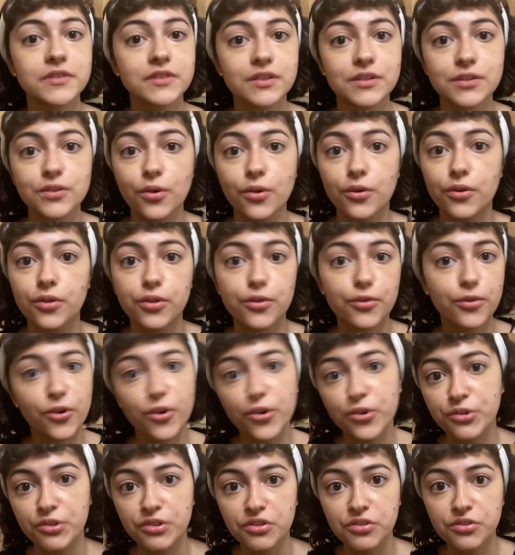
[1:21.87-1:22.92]
just gonna go to the
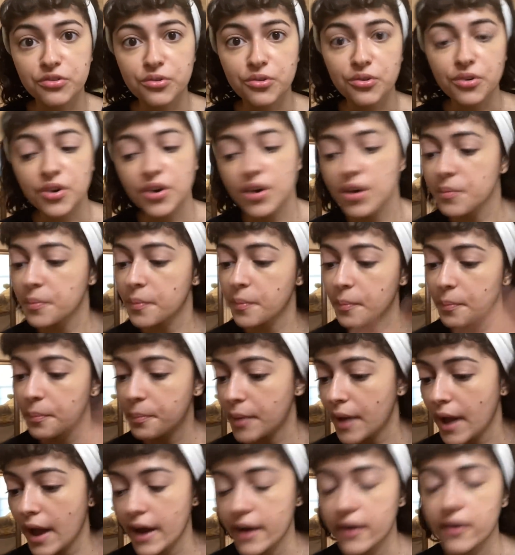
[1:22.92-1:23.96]
grocery store,
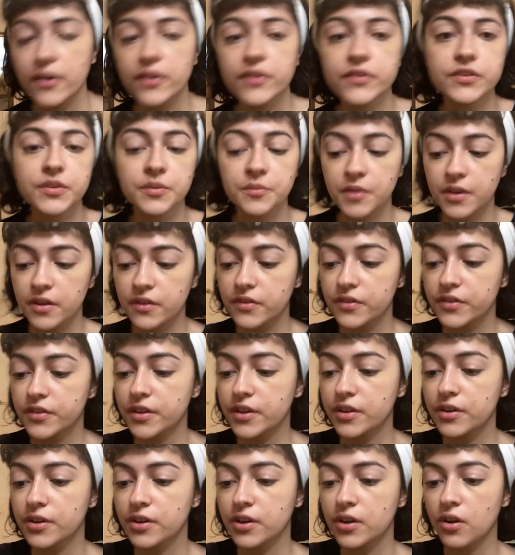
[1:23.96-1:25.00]
pack on some
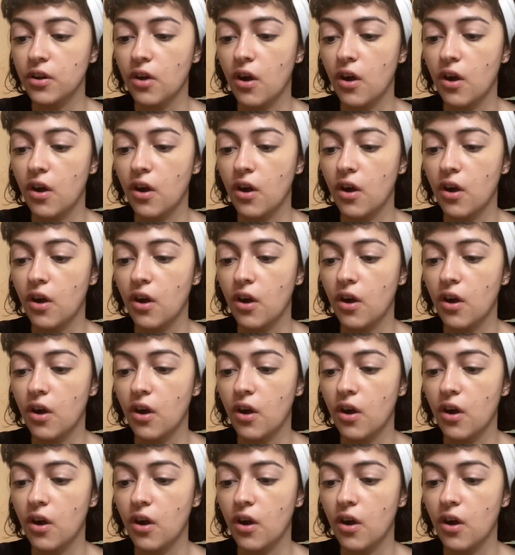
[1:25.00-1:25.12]
concealer and